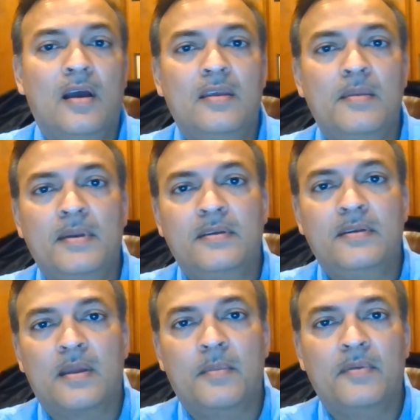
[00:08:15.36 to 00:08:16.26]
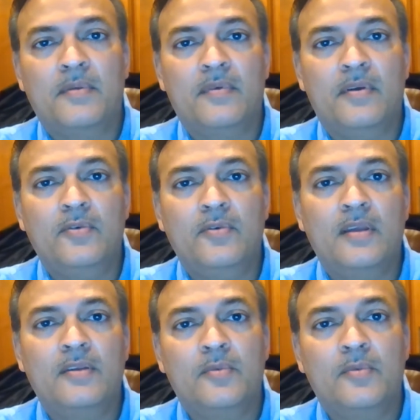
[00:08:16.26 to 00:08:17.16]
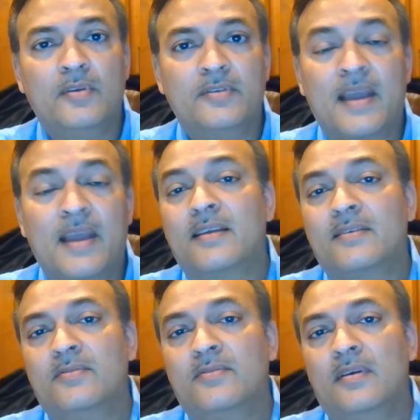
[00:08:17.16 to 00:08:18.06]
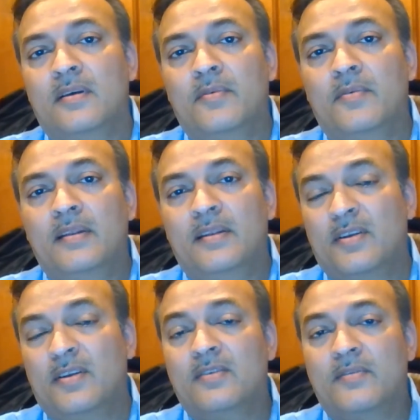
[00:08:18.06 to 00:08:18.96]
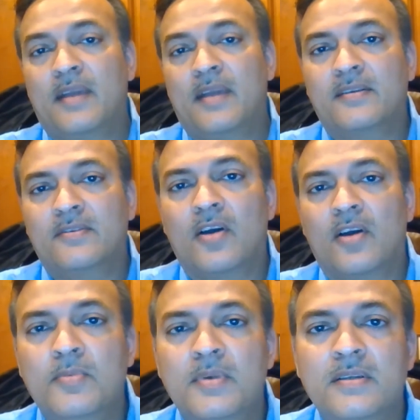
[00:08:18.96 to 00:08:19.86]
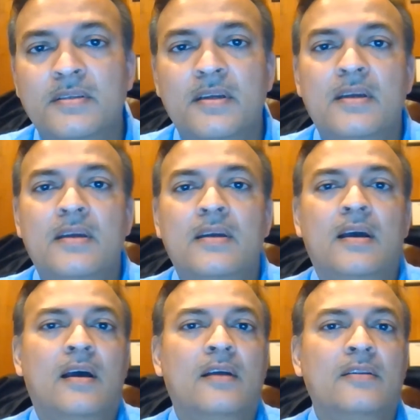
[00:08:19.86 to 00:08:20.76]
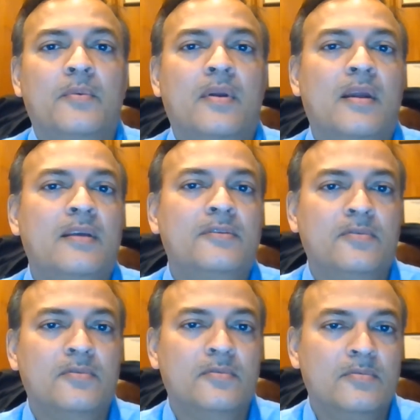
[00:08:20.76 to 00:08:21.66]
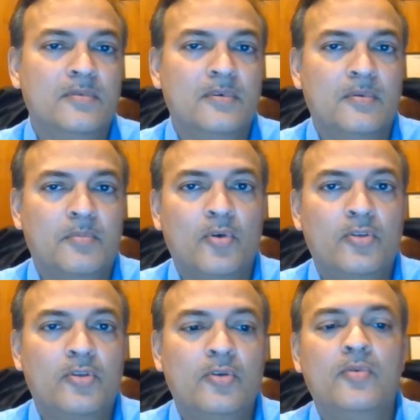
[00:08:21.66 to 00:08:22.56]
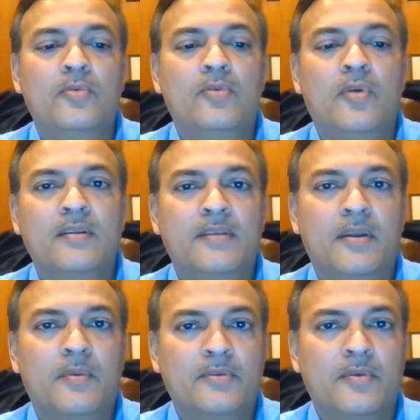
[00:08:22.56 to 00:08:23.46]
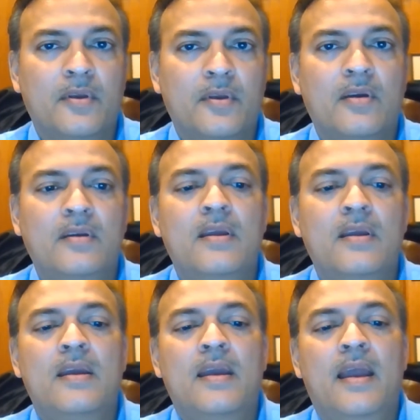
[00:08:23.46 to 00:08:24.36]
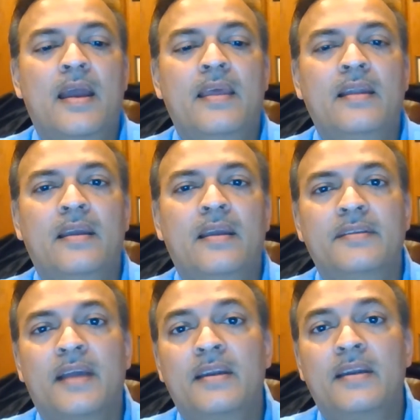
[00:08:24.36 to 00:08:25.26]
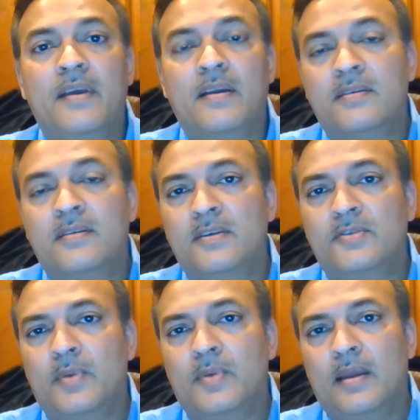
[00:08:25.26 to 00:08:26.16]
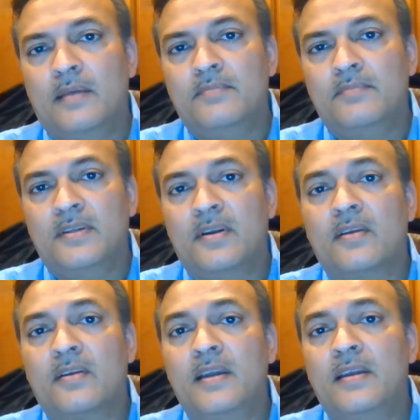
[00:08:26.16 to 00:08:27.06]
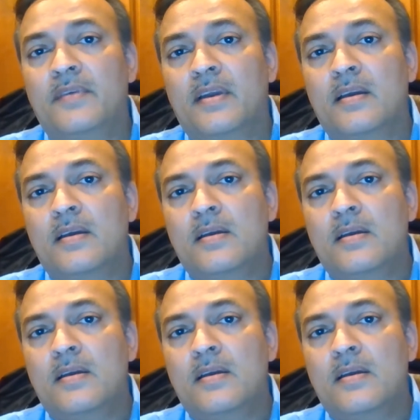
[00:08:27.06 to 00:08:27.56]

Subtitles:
He mentioned a couple of use cases. One was tax, where there's lots of tax documents that one has to pour through to understand what's going on. And then in scientific research, where there's a lot of scientific